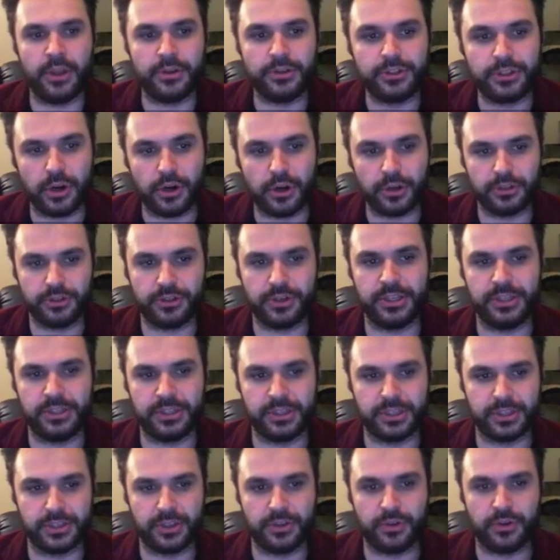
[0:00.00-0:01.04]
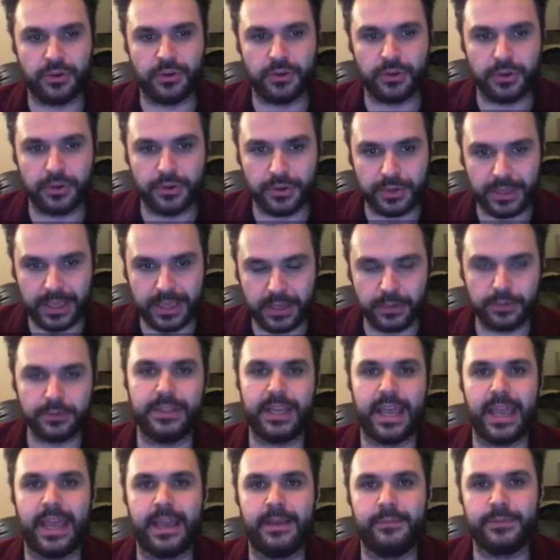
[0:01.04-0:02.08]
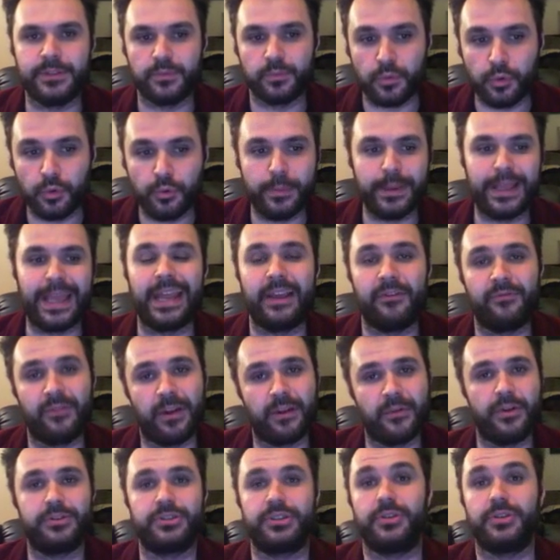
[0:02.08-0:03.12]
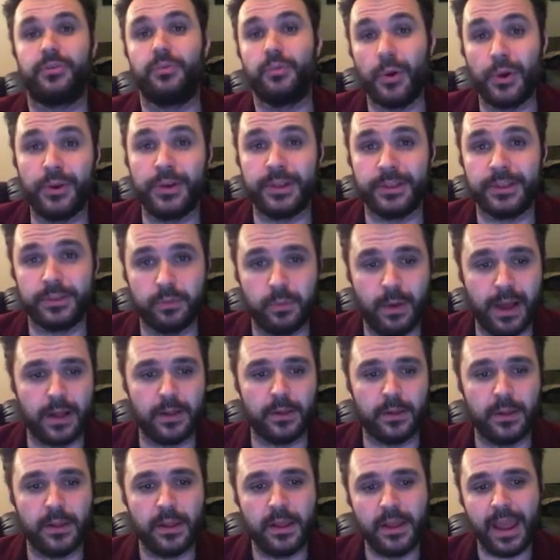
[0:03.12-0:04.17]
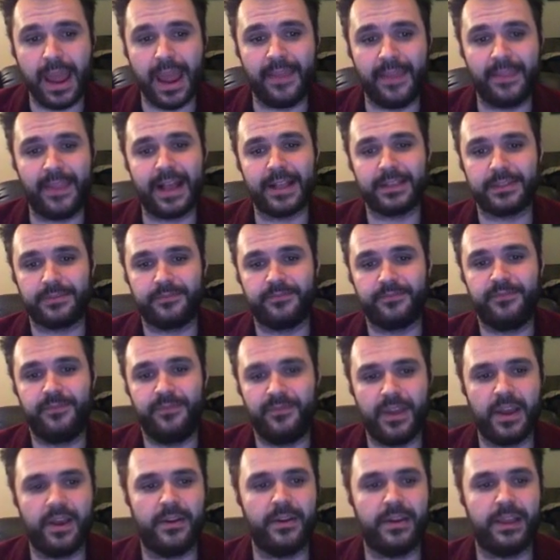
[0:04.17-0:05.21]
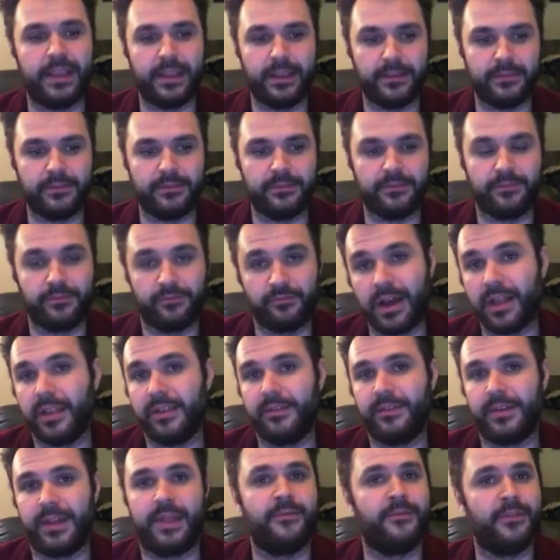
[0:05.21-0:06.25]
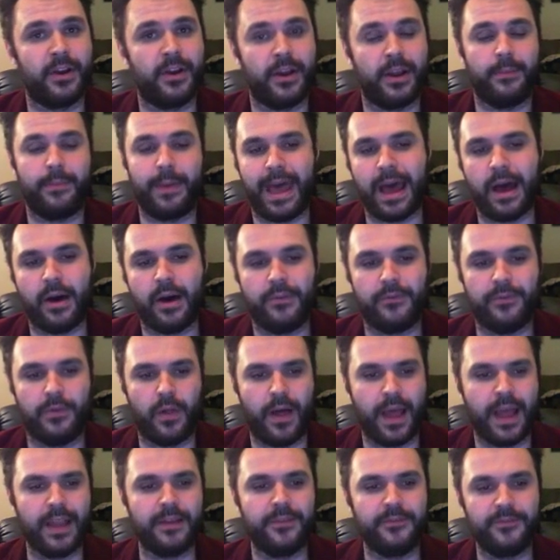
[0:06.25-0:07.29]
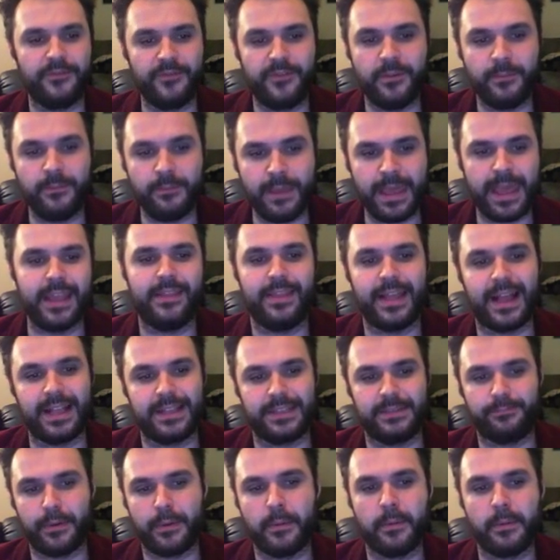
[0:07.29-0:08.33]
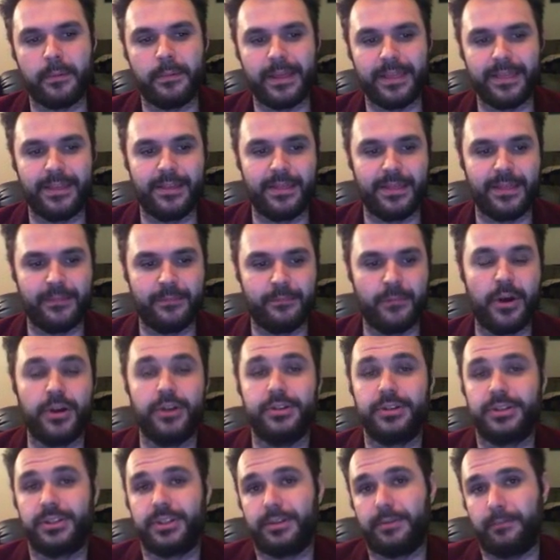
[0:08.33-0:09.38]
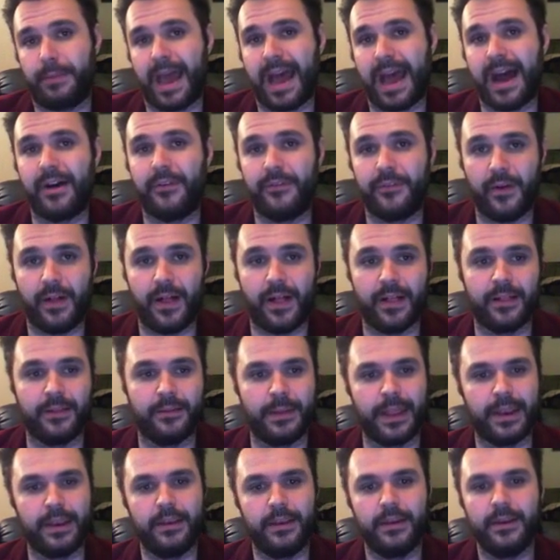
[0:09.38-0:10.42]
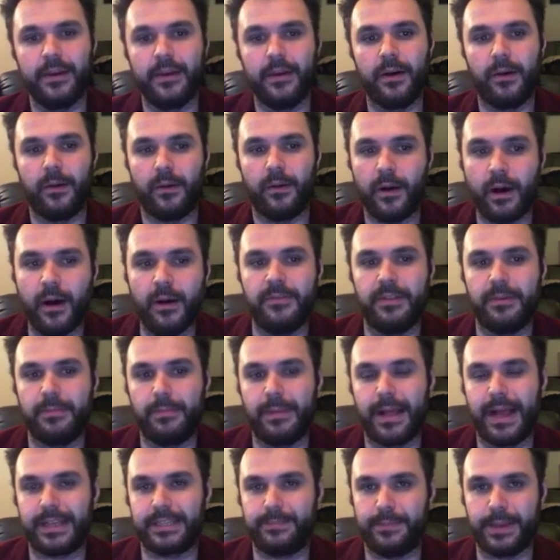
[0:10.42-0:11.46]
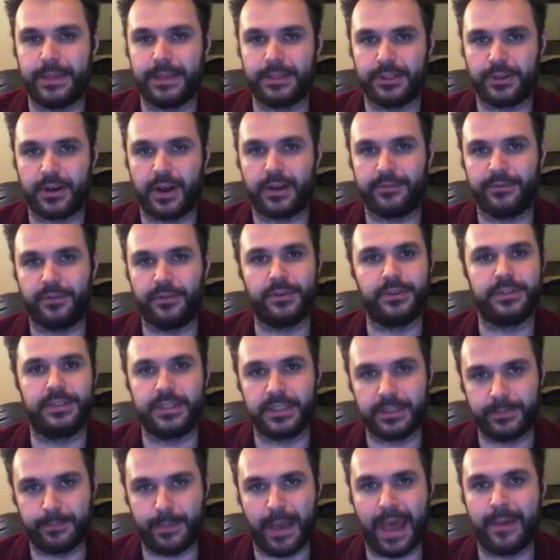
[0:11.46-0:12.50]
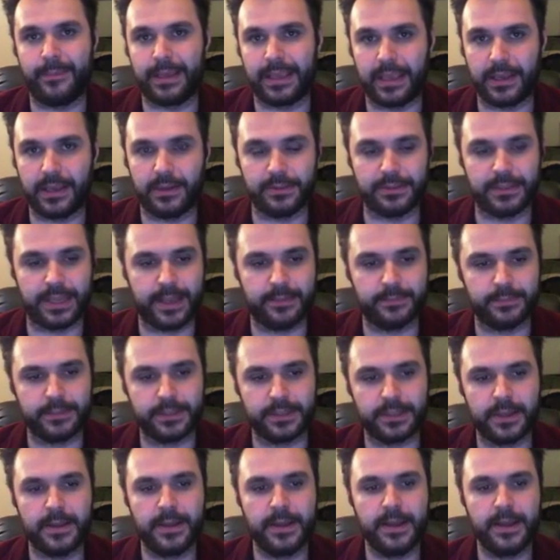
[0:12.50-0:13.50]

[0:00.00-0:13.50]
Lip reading: doctrines, your kill teams will be getting rerolls to wound as well. And that's very relevant and very powerful. And for me, that's probably the most powerful element of the Black Spear Strike Force and spamming kill teams.